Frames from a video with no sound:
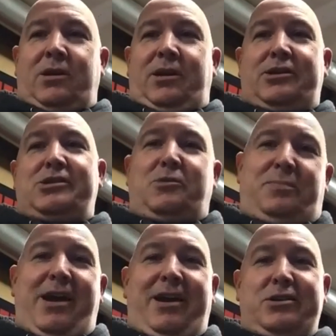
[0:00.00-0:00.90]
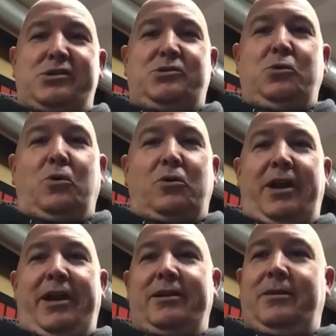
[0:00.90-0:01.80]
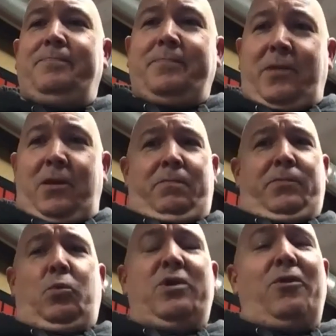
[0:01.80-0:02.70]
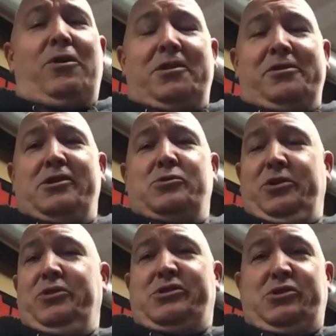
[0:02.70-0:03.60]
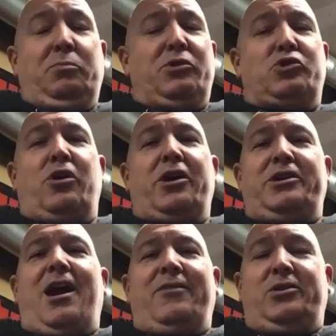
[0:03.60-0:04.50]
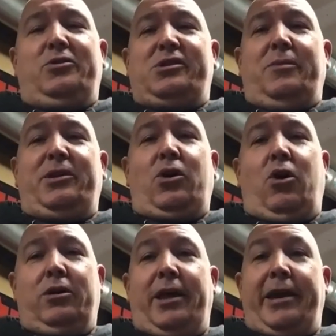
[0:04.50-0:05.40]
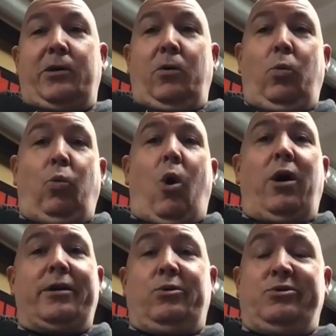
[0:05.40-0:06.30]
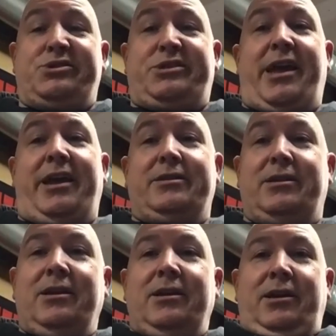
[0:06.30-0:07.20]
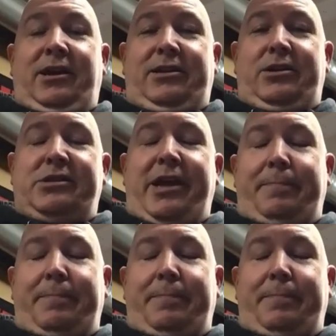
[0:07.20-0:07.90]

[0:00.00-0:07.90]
He sits behind the stool, and we've all done this when you're super drunk and you have to do something hard like walk or stand. He does that.